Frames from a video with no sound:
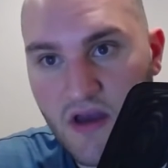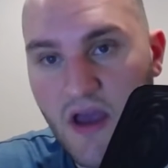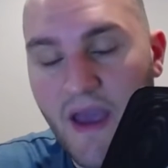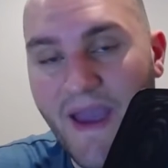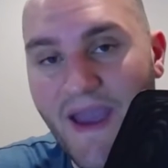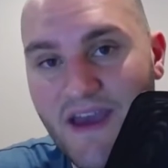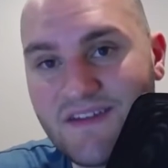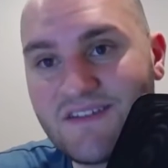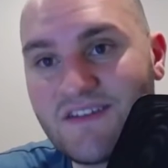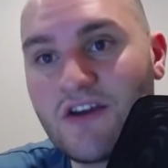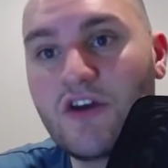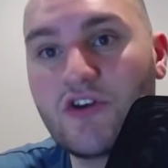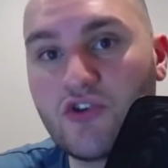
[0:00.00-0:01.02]
and
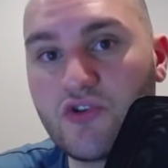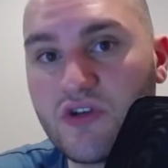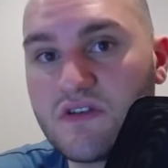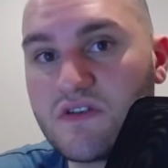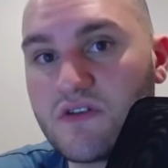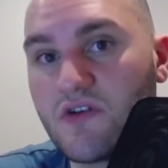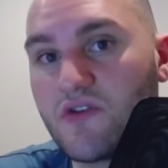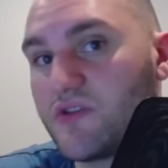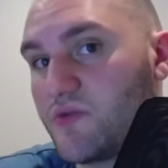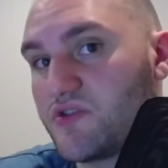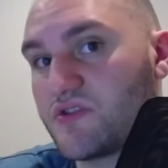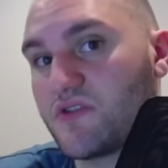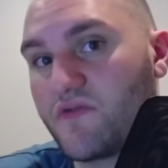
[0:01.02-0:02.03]
you need to know the
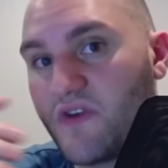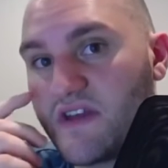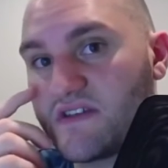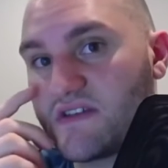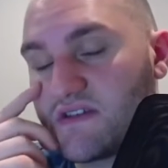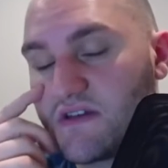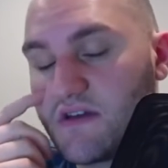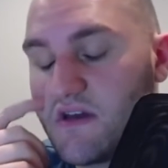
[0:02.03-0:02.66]
musical phrases.